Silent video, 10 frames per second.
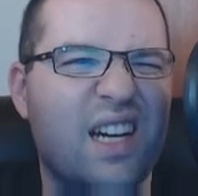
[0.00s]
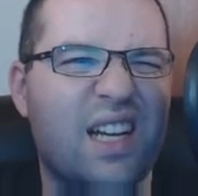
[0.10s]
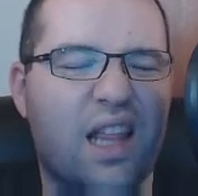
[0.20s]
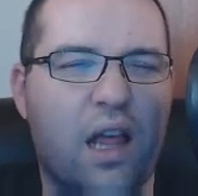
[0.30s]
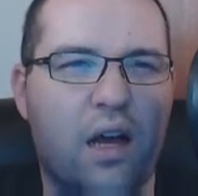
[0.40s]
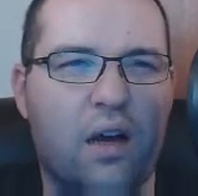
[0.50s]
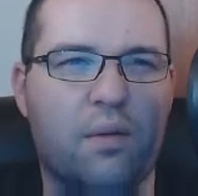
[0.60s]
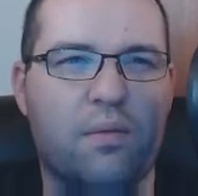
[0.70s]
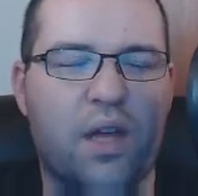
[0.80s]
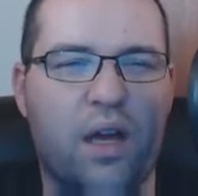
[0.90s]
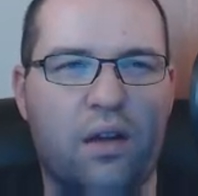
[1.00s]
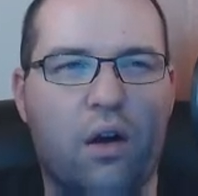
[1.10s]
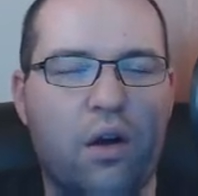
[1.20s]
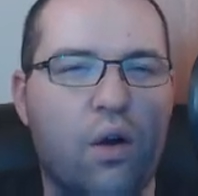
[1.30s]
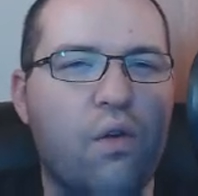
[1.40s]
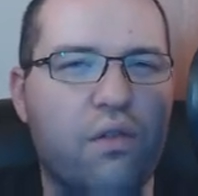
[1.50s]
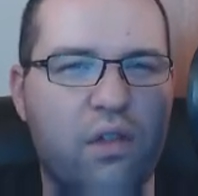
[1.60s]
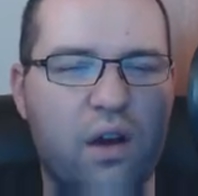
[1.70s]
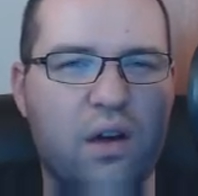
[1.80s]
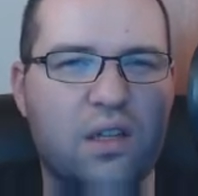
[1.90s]
that aren't over
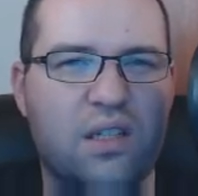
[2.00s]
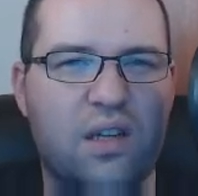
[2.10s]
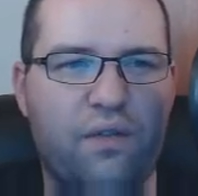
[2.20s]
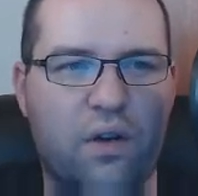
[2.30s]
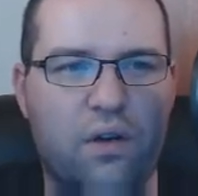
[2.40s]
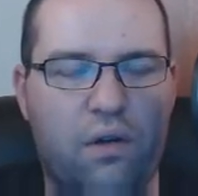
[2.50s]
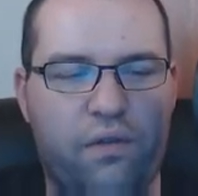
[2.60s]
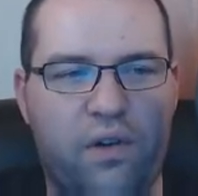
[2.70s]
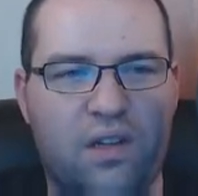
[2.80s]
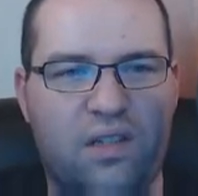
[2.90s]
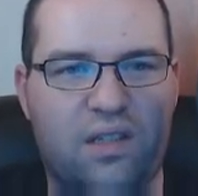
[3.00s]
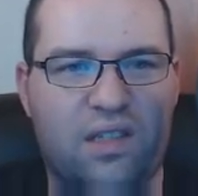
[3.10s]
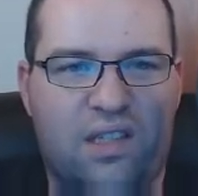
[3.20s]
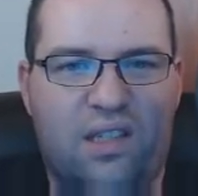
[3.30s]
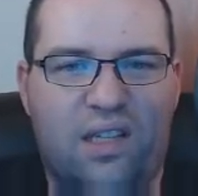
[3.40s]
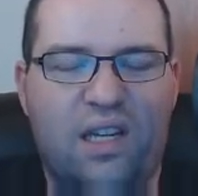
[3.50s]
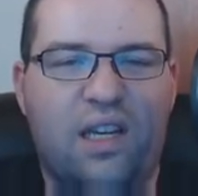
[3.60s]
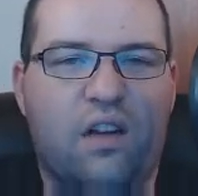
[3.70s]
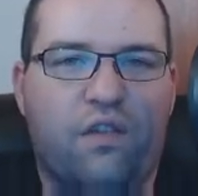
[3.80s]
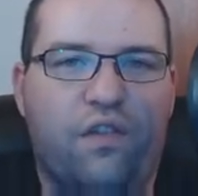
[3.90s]
there, it's difficult for us to see
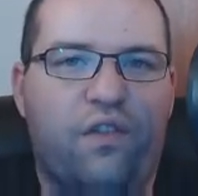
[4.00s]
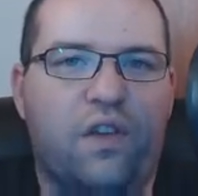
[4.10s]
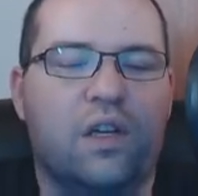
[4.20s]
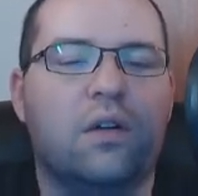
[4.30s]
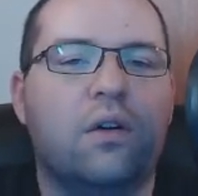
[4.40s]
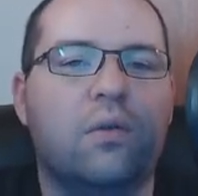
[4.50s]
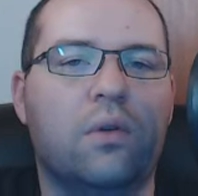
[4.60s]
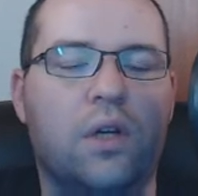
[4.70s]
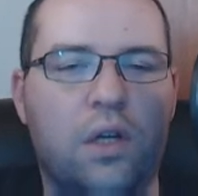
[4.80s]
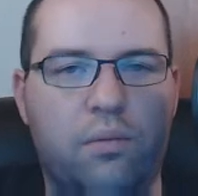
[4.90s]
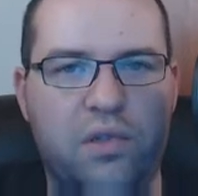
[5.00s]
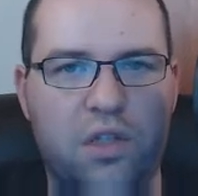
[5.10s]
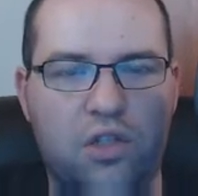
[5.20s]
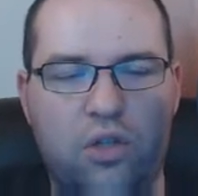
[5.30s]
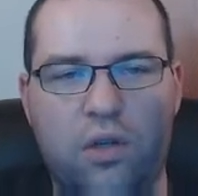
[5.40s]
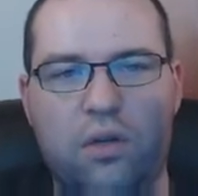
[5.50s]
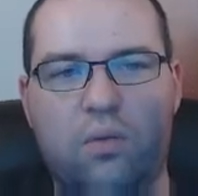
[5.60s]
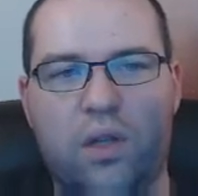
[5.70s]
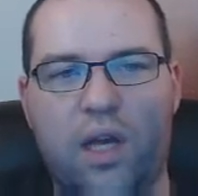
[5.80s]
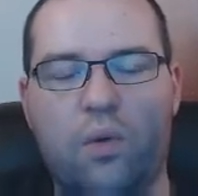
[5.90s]
and feel potentially
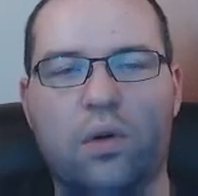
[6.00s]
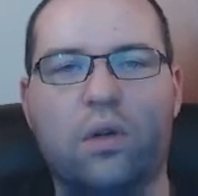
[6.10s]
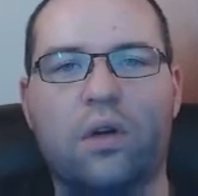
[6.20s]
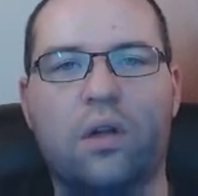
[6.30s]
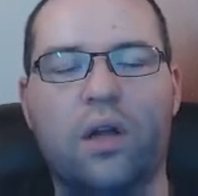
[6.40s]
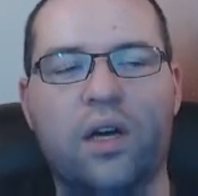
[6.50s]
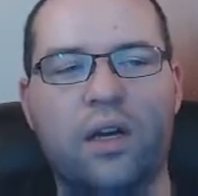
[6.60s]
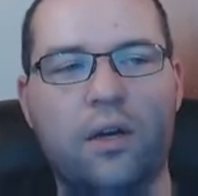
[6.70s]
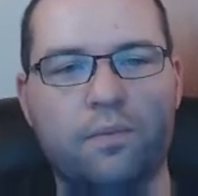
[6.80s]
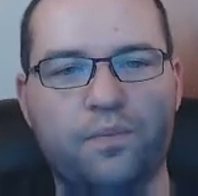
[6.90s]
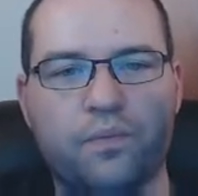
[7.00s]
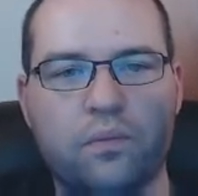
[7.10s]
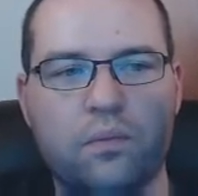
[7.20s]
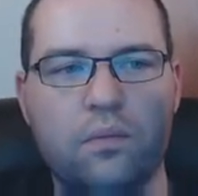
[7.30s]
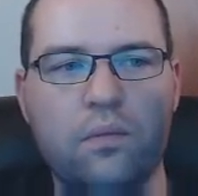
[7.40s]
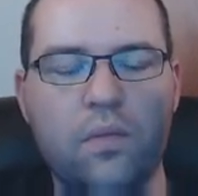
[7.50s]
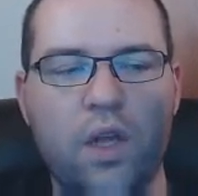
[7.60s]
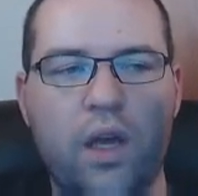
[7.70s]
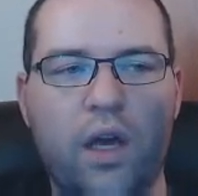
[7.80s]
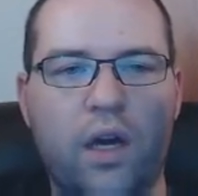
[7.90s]
what that would look like,
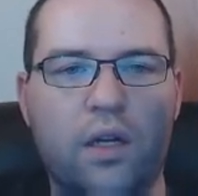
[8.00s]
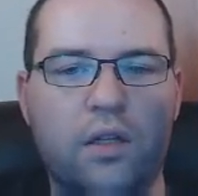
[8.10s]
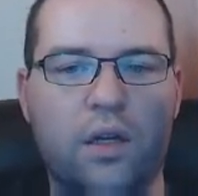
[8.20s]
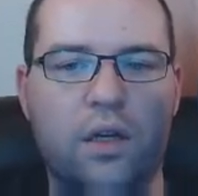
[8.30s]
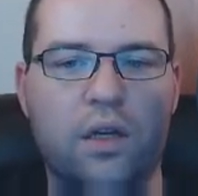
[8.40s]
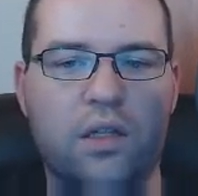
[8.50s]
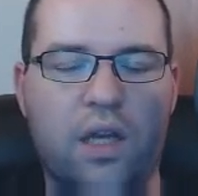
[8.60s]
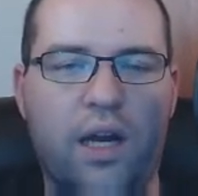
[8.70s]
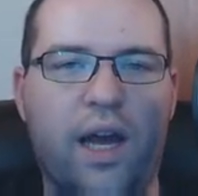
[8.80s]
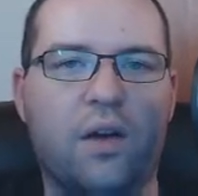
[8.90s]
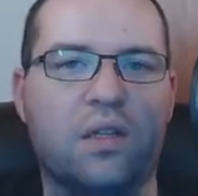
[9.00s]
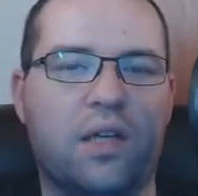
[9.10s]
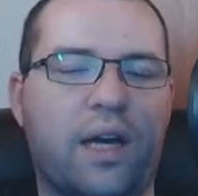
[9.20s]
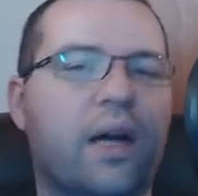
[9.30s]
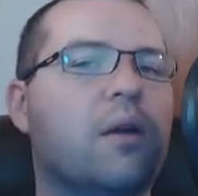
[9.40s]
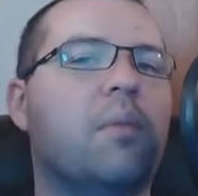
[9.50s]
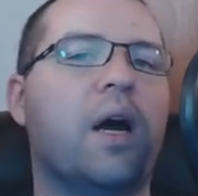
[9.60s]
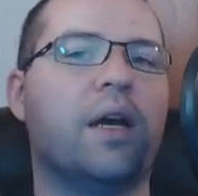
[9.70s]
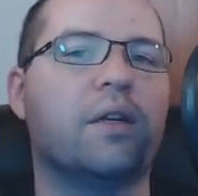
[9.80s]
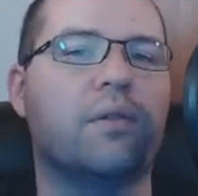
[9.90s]
and it's kind of out of sight, out of
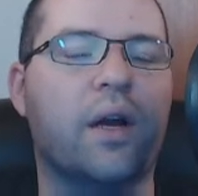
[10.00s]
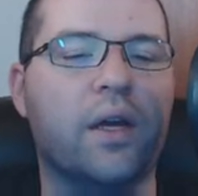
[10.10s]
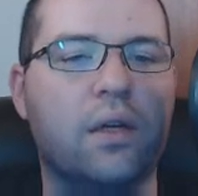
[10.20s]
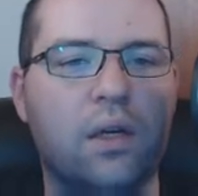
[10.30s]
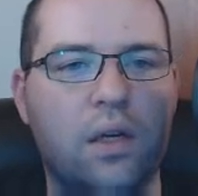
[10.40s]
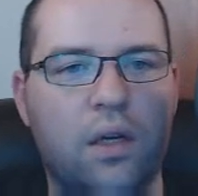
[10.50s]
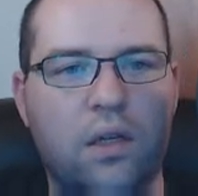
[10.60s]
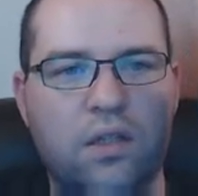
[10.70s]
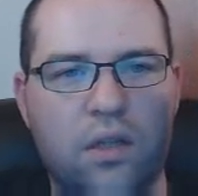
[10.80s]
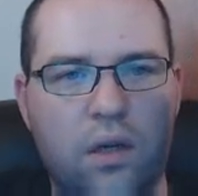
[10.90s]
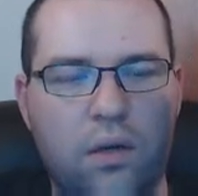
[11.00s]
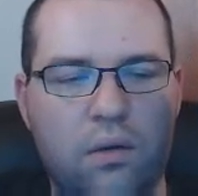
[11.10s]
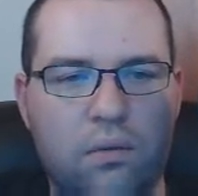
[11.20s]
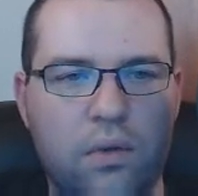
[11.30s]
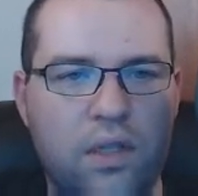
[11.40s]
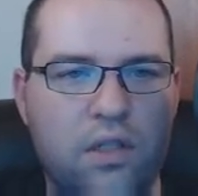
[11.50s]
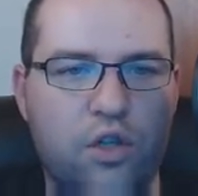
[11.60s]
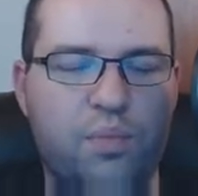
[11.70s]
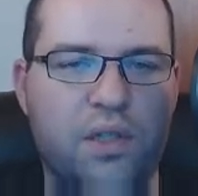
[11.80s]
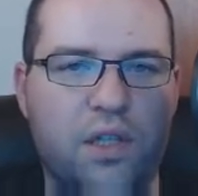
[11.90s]
mind, right? So is there
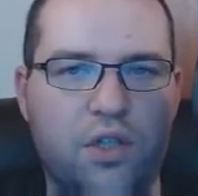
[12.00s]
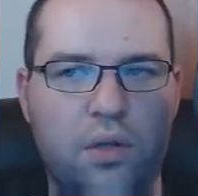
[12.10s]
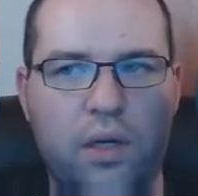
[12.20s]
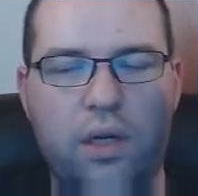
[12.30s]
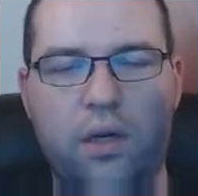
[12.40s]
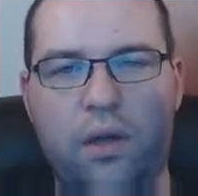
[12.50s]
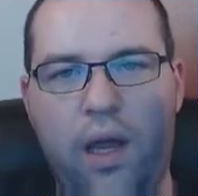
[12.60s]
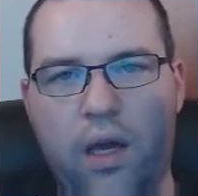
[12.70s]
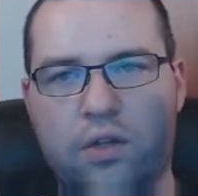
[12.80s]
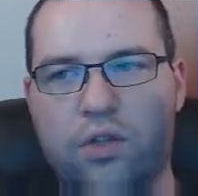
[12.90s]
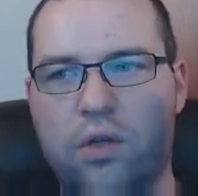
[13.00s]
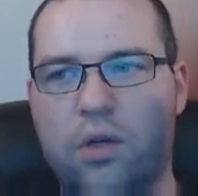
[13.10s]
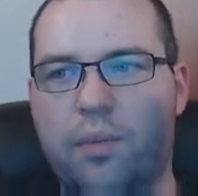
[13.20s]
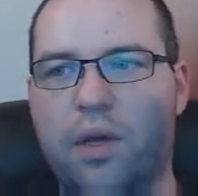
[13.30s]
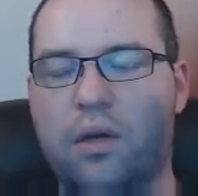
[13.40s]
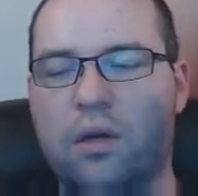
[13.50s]
potential here? Yeah, sure. I mean,